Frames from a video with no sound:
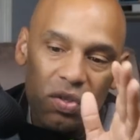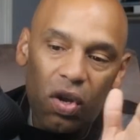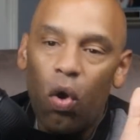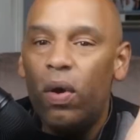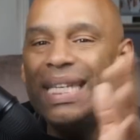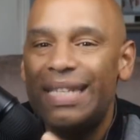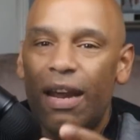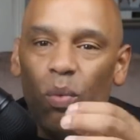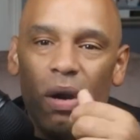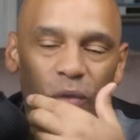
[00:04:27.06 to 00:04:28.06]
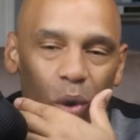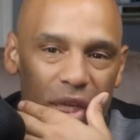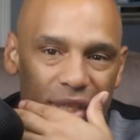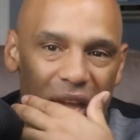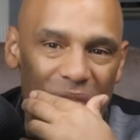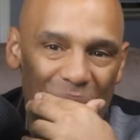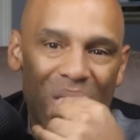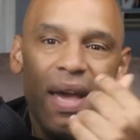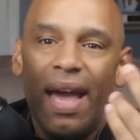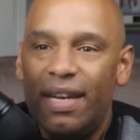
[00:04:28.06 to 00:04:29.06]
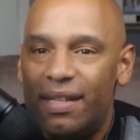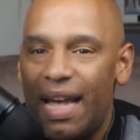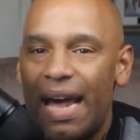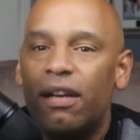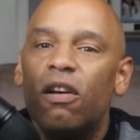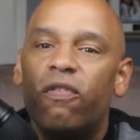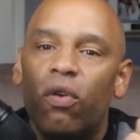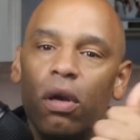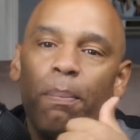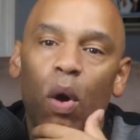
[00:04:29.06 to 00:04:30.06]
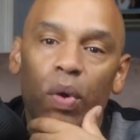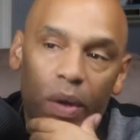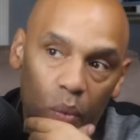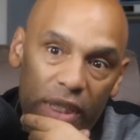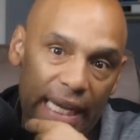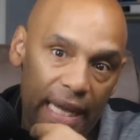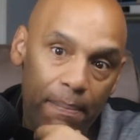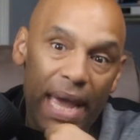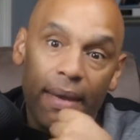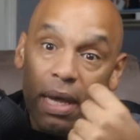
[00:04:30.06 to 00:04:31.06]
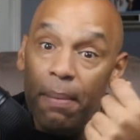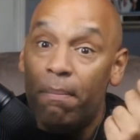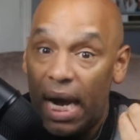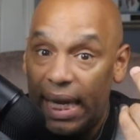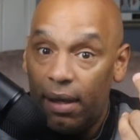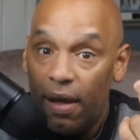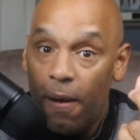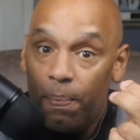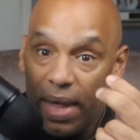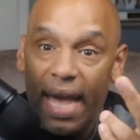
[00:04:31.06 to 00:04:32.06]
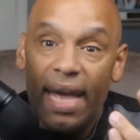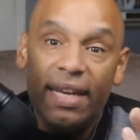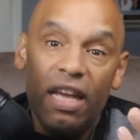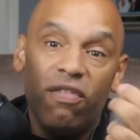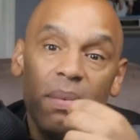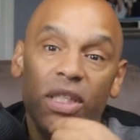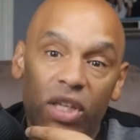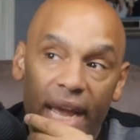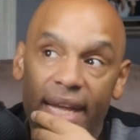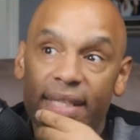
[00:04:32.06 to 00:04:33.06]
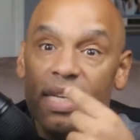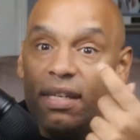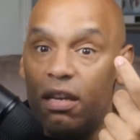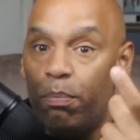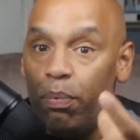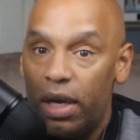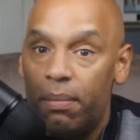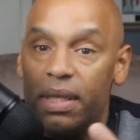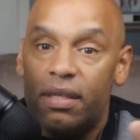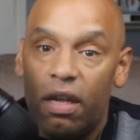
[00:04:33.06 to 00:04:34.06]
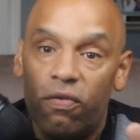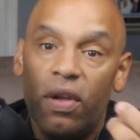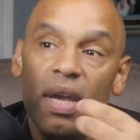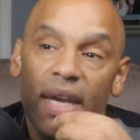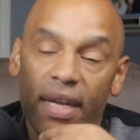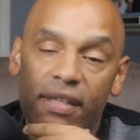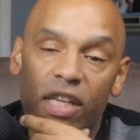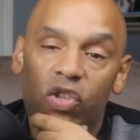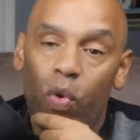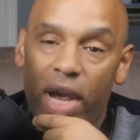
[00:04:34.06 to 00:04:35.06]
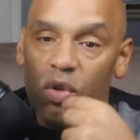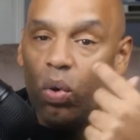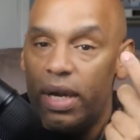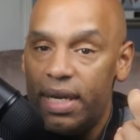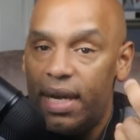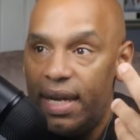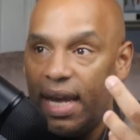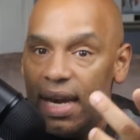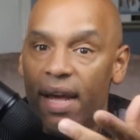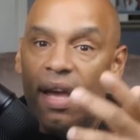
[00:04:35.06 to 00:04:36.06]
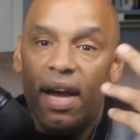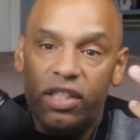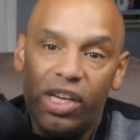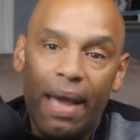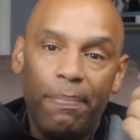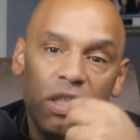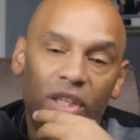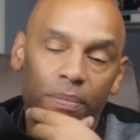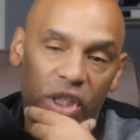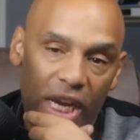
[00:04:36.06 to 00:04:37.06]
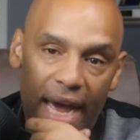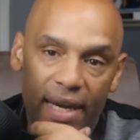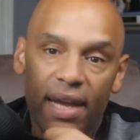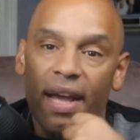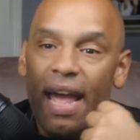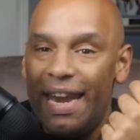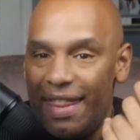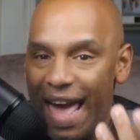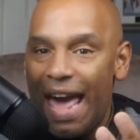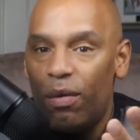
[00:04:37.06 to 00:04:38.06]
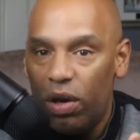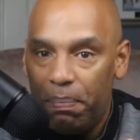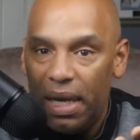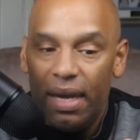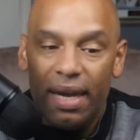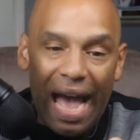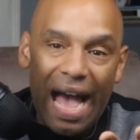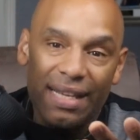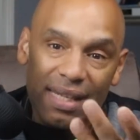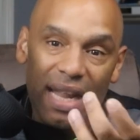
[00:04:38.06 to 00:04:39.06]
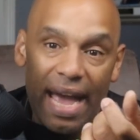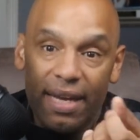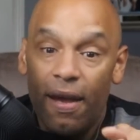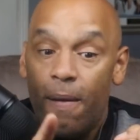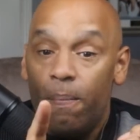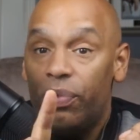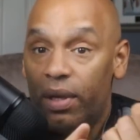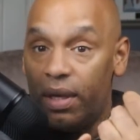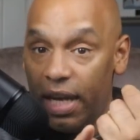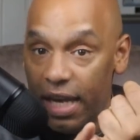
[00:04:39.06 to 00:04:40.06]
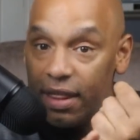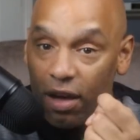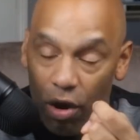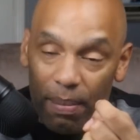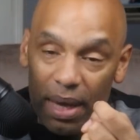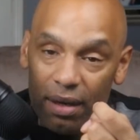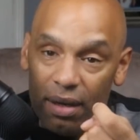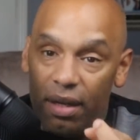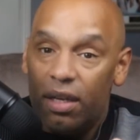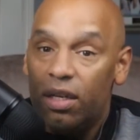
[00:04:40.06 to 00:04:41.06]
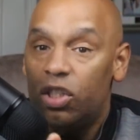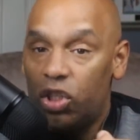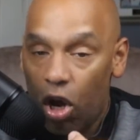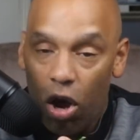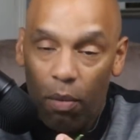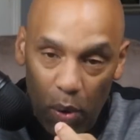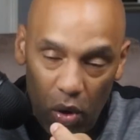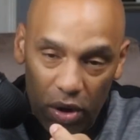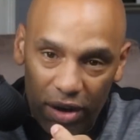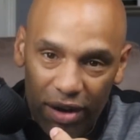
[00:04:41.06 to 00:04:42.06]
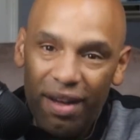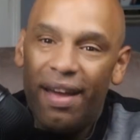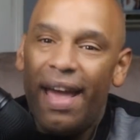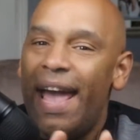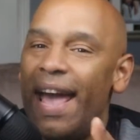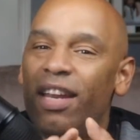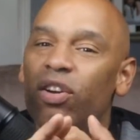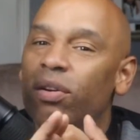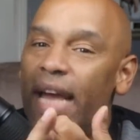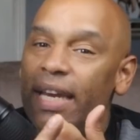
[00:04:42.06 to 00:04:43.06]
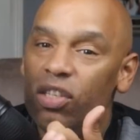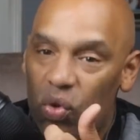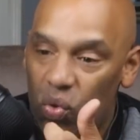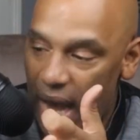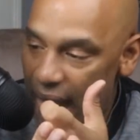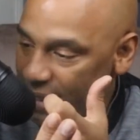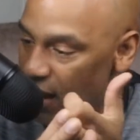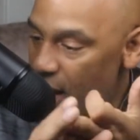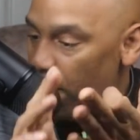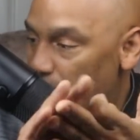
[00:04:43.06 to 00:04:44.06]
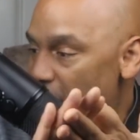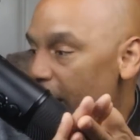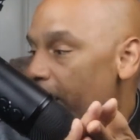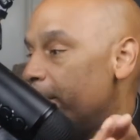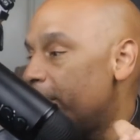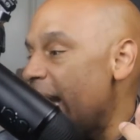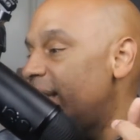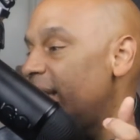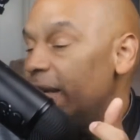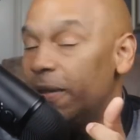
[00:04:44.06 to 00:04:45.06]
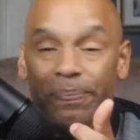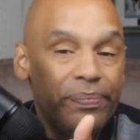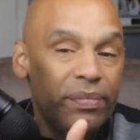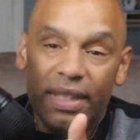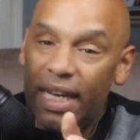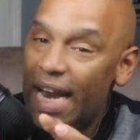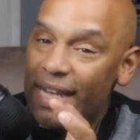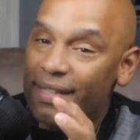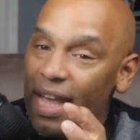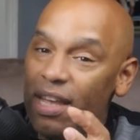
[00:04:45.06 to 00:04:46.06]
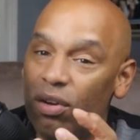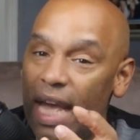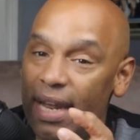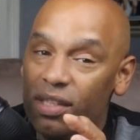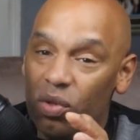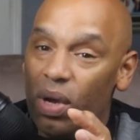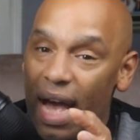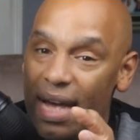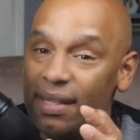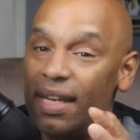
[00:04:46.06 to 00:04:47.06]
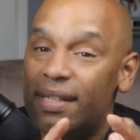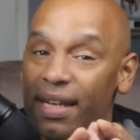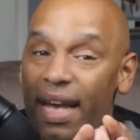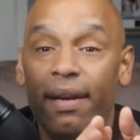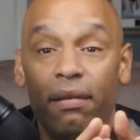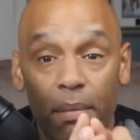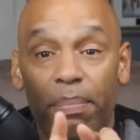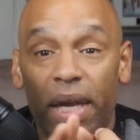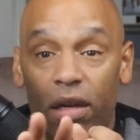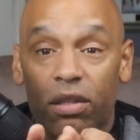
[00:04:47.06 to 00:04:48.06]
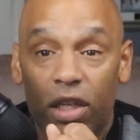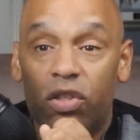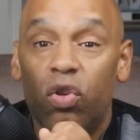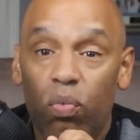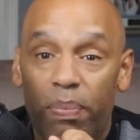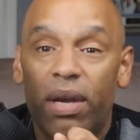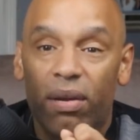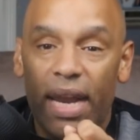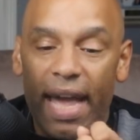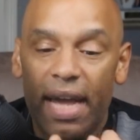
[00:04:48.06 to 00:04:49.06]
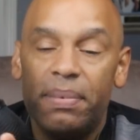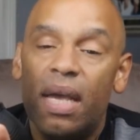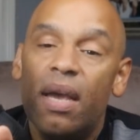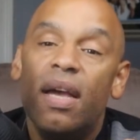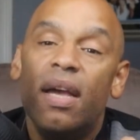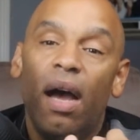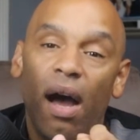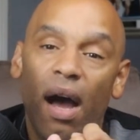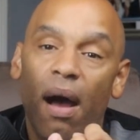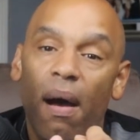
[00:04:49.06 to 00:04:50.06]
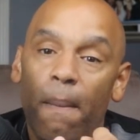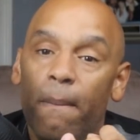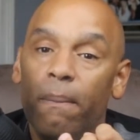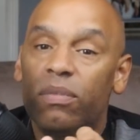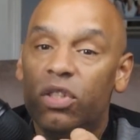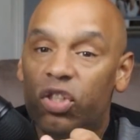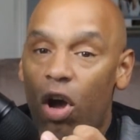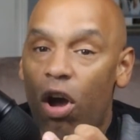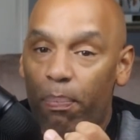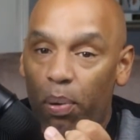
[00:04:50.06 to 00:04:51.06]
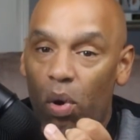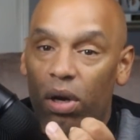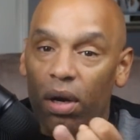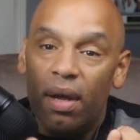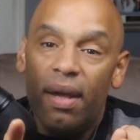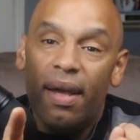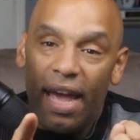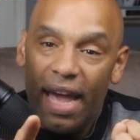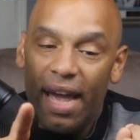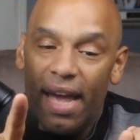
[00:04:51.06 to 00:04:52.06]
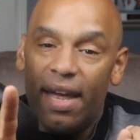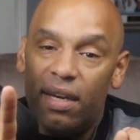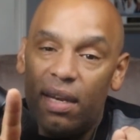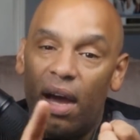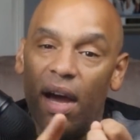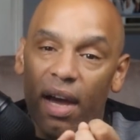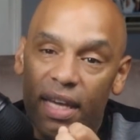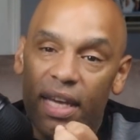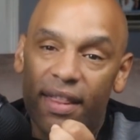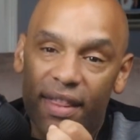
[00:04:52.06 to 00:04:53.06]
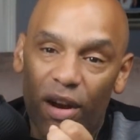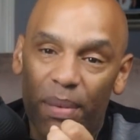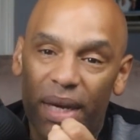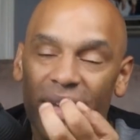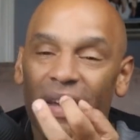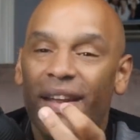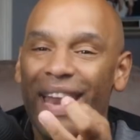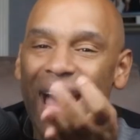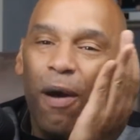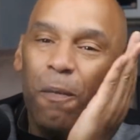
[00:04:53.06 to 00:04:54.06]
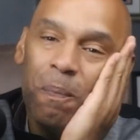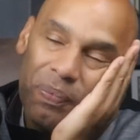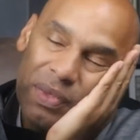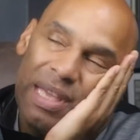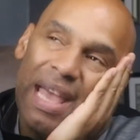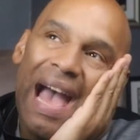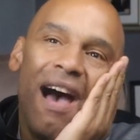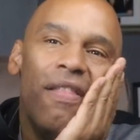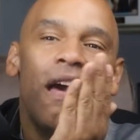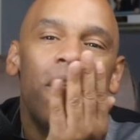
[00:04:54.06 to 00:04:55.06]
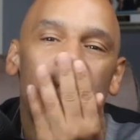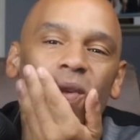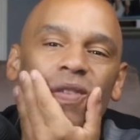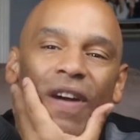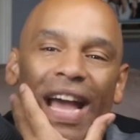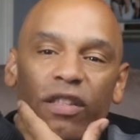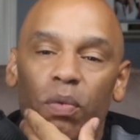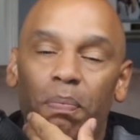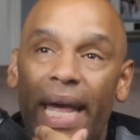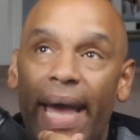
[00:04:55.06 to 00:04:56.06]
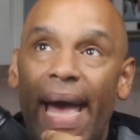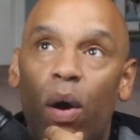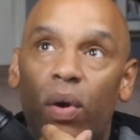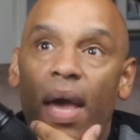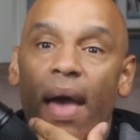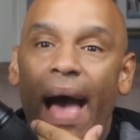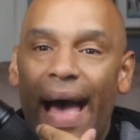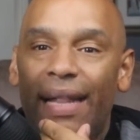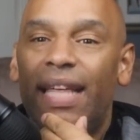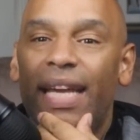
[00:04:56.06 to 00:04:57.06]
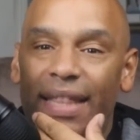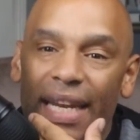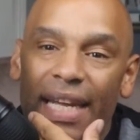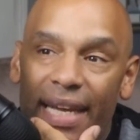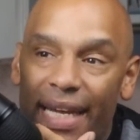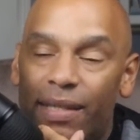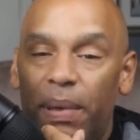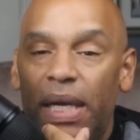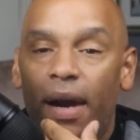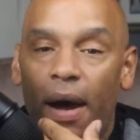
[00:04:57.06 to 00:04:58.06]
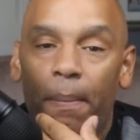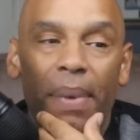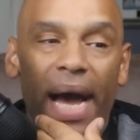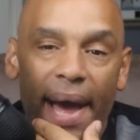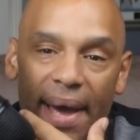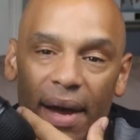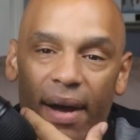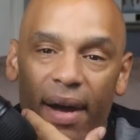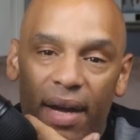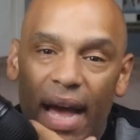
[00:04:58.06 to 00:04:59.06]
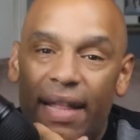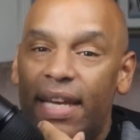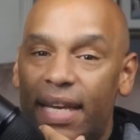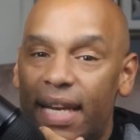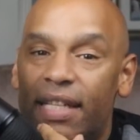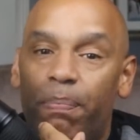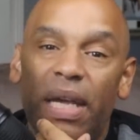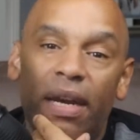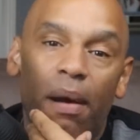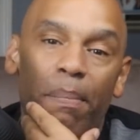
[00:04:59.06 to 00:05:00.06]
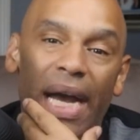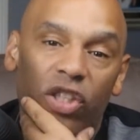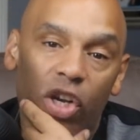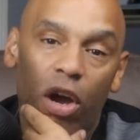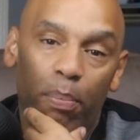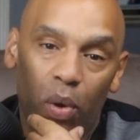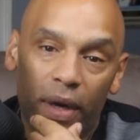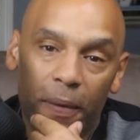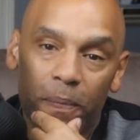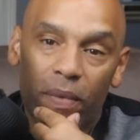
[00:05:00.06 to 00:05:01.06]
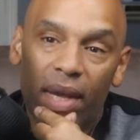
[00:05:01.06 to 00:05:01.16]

So he's at 147, and he's got to look for an opponent which can make him money and give him a chance and to put himself in a situation where he can get a championship shot. And that would be guys like Keith Thurman, Shawn Porter, and Yordanis Ugas. But Mikey did not say Yordanis Ugas. He said the bigger, the two bigger names, uh, Shawn Porter and uh, Keith Thurman. Now, how that those fights would play out, I think that he gets beat up by. Uh, I think he gets beat up by Shawn Porter.